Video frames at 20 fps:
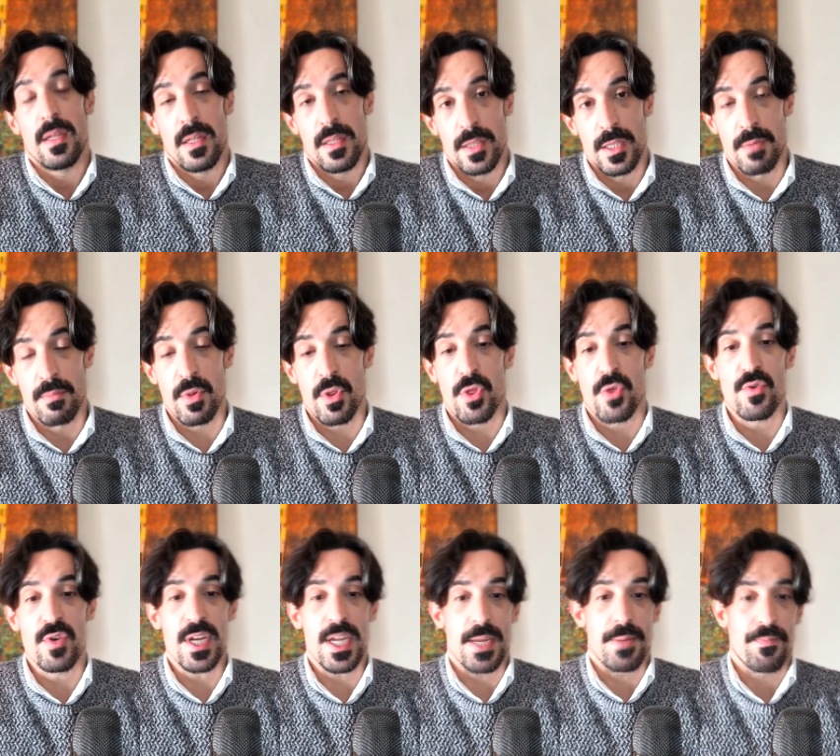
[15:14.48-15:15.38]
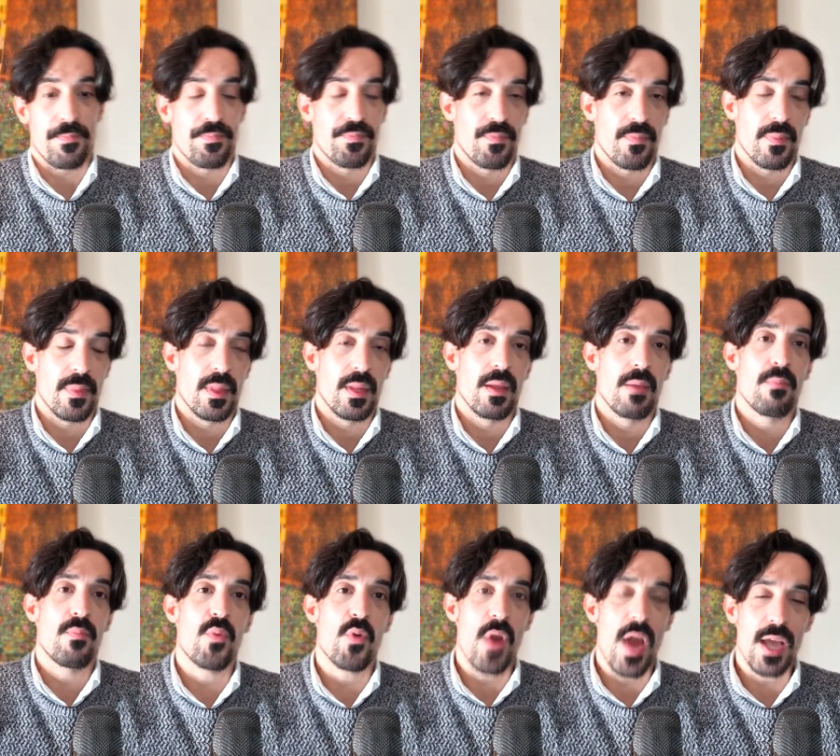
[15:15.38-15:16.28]
Number 3,
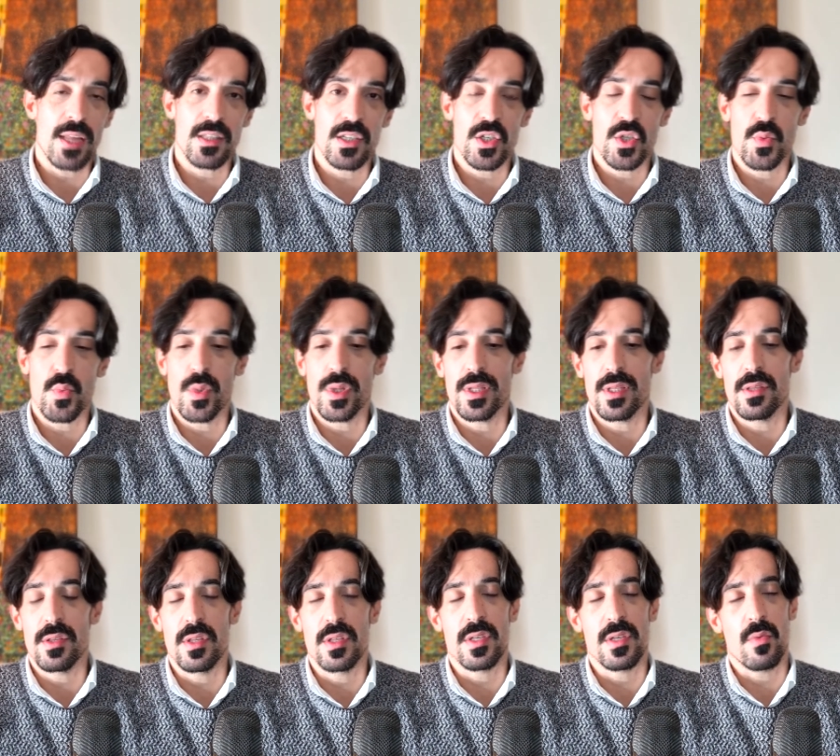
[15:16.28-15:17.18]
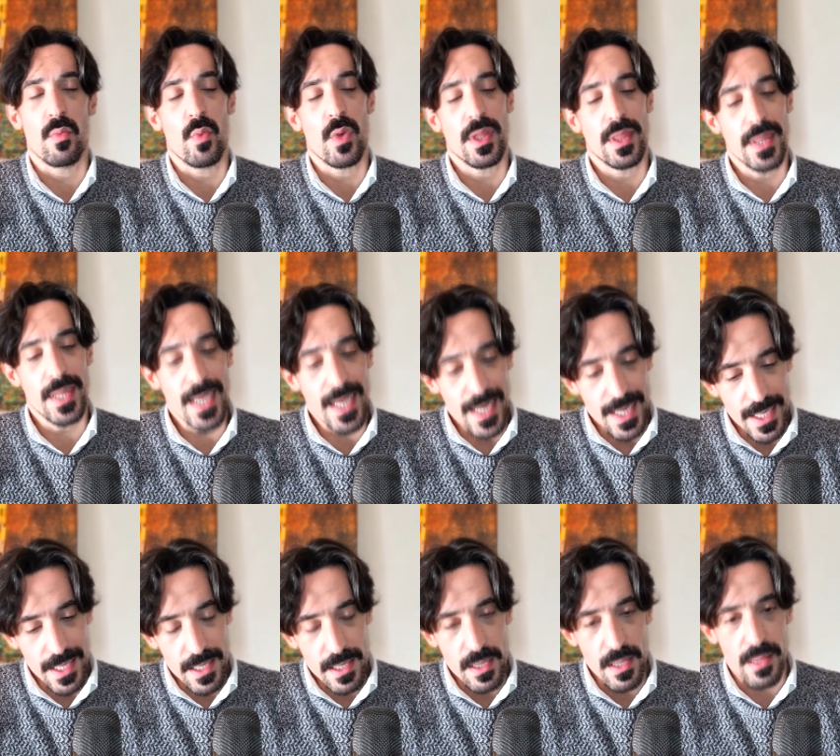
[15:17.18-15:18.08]
practice
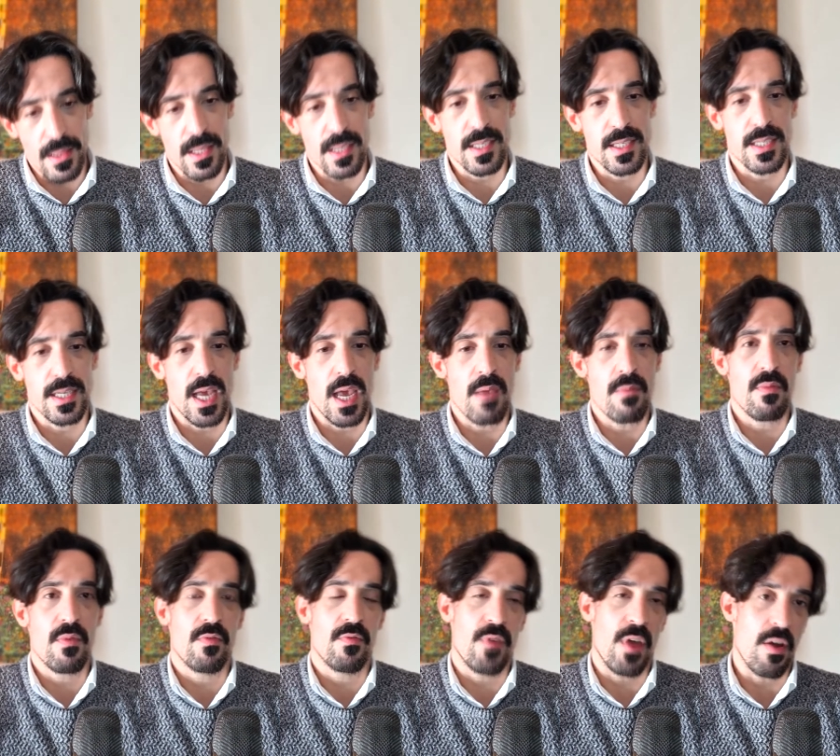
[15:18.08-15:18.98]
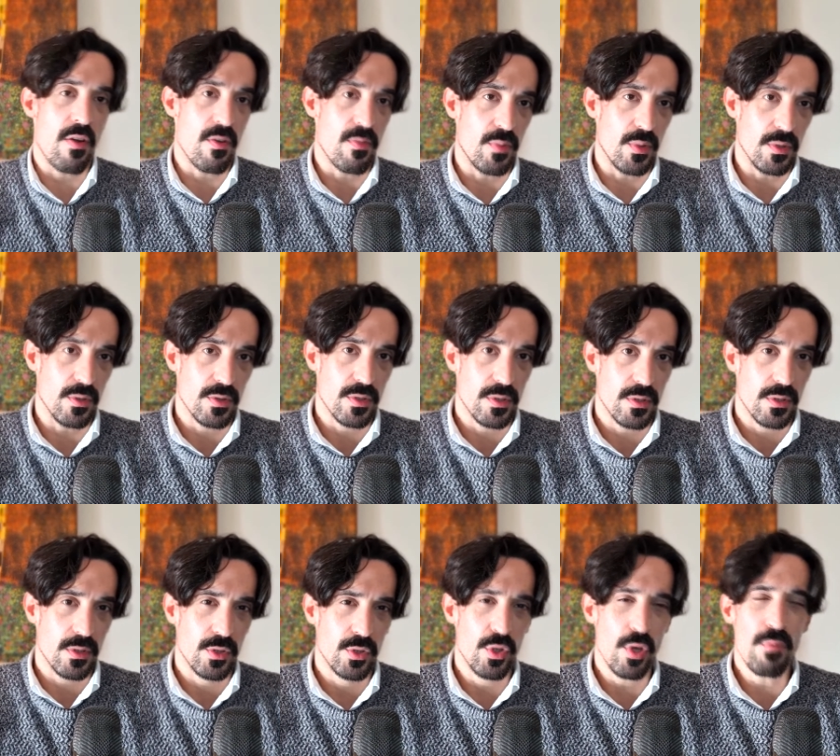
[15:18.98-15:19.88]
within the same variables.
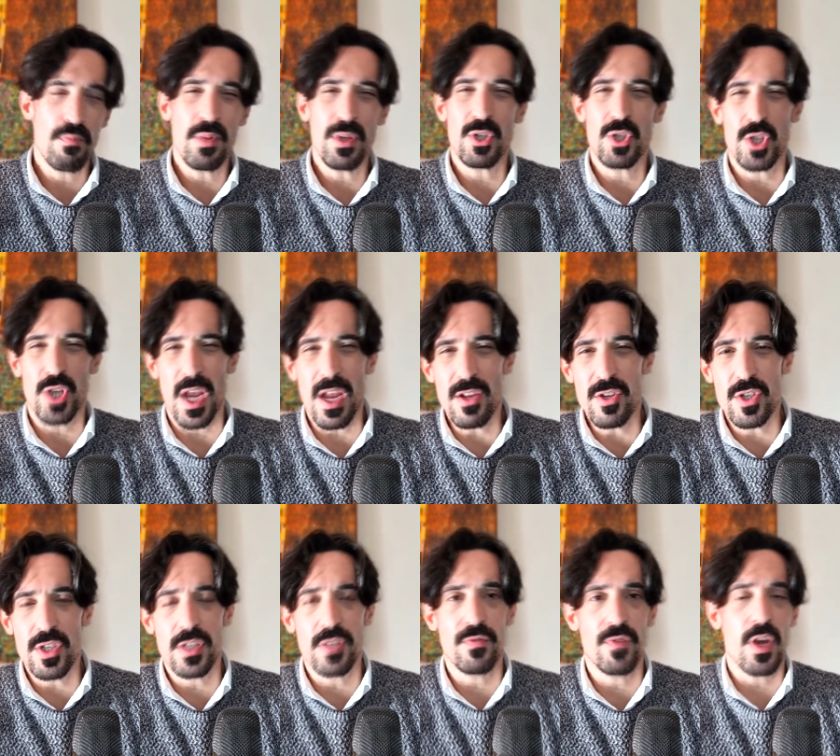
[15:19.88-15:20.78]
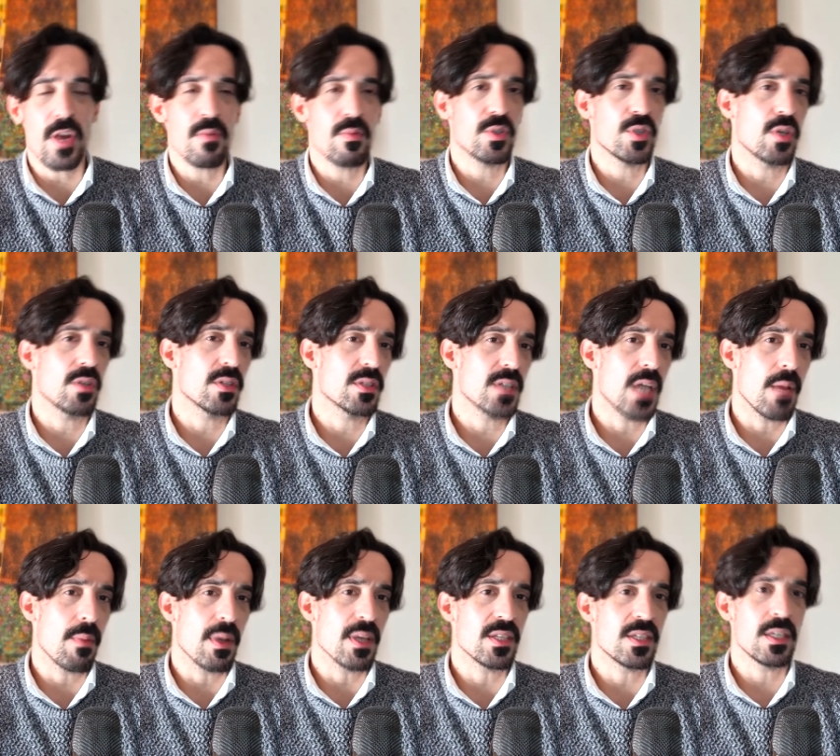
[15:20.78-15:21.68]
Don't be changing the variables all the
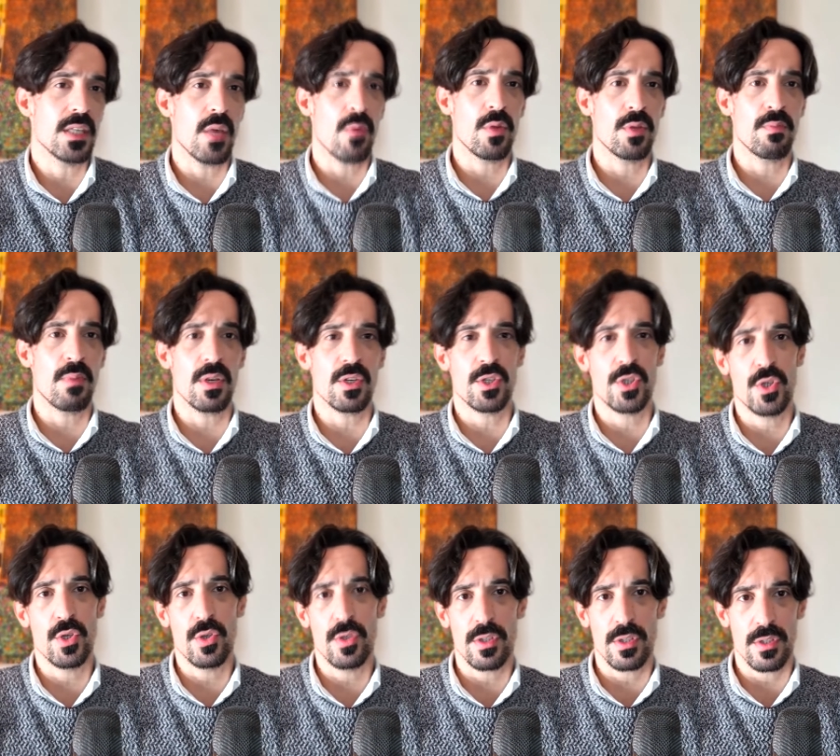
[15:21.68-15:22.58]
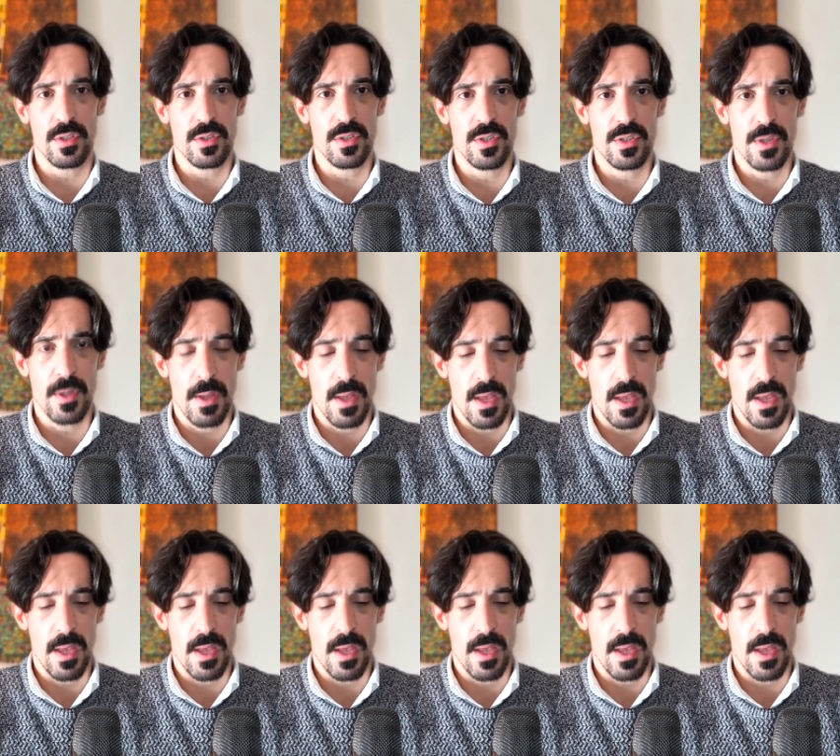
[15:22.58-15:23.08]
time. I see that with my students